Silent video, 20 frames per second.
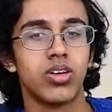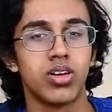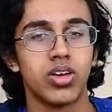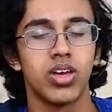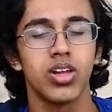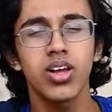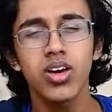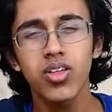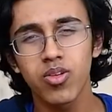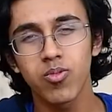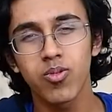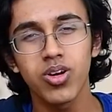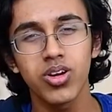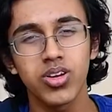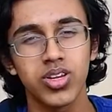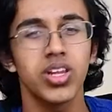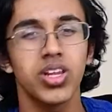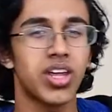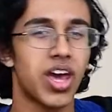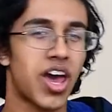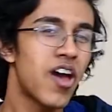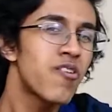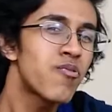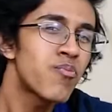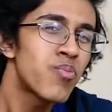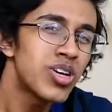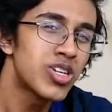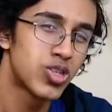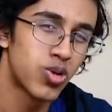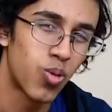In other words, it's
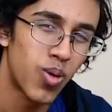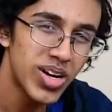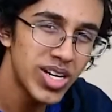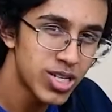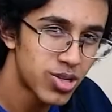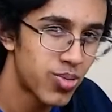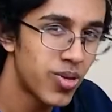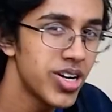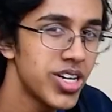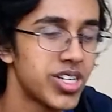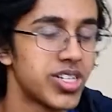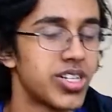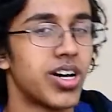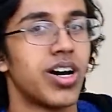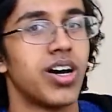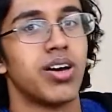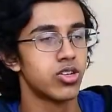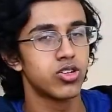F=ma 2020 time.